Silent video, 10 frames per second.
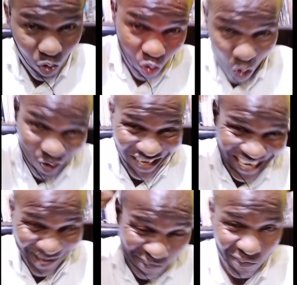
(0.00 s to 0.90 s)
knock
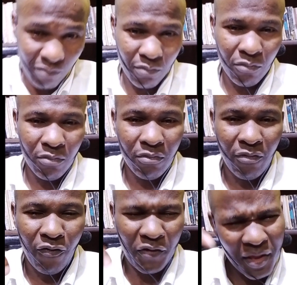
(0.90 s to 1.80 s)
them
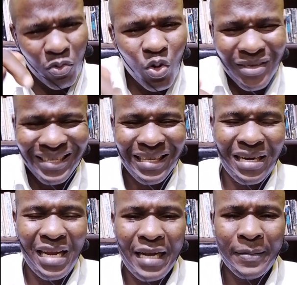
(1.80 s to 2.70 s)
for them to
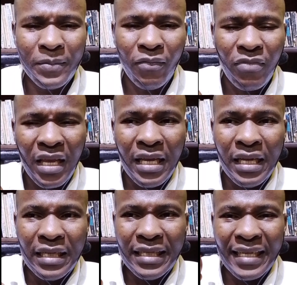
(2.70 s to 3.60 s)
understand that
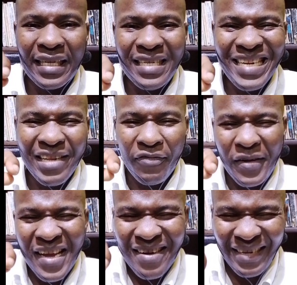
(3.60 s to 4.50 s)
there's a need
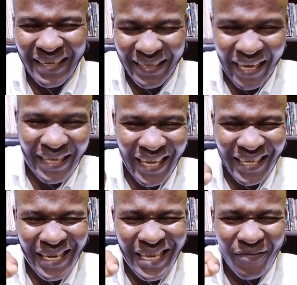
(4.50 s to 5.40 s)
for a reset.
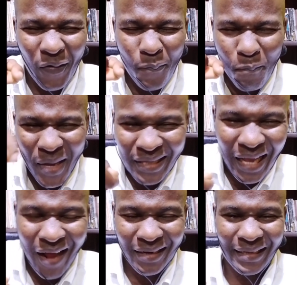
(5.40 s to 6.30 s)
There's a need for
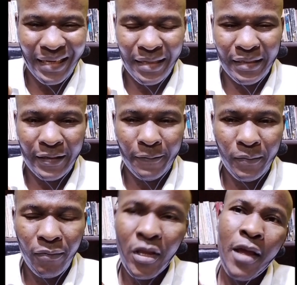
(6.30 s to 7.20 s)
mental reset.
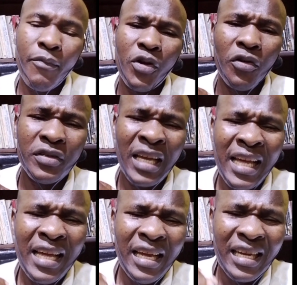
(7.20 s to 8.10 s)
Because
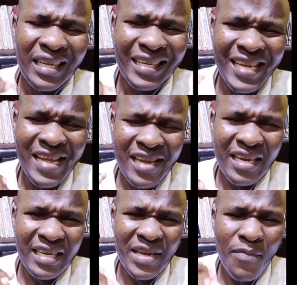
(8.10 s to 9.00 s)

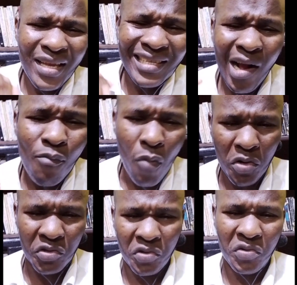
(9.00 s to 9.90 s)
the mental
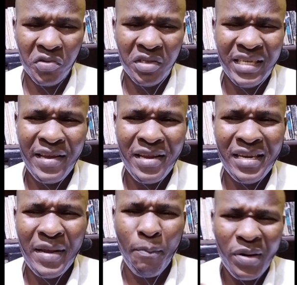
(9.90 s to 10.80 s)
model,
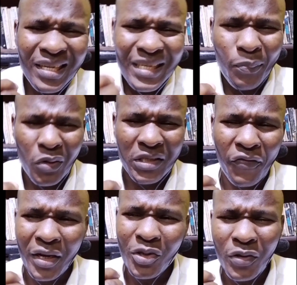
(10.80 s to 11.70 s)
the principles, the
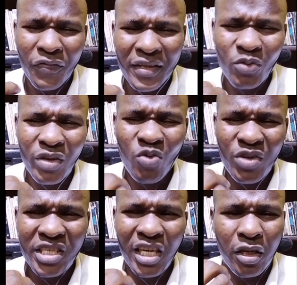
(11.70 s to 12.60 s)
philosophies with
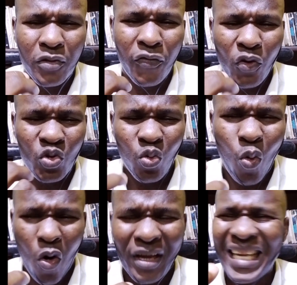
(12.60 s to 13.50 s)
which a lot of us
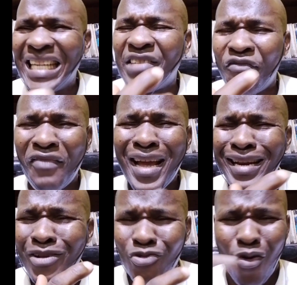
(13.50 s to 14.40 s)
work is
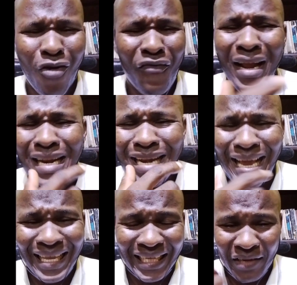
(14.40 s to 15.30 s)
very wrong, very
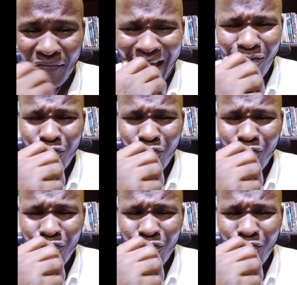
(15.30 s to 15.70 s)
negative. I